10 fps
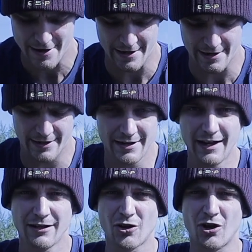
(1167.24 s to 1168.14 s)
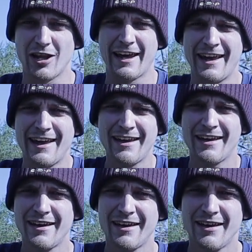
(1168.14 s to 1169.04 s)
and uh, luckily
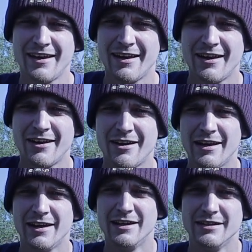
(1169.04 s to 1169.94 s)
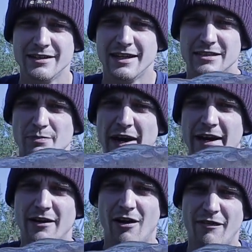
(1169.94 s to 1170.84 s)
it's
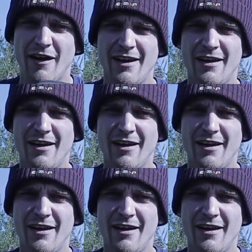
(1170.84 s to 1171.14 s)
paid off.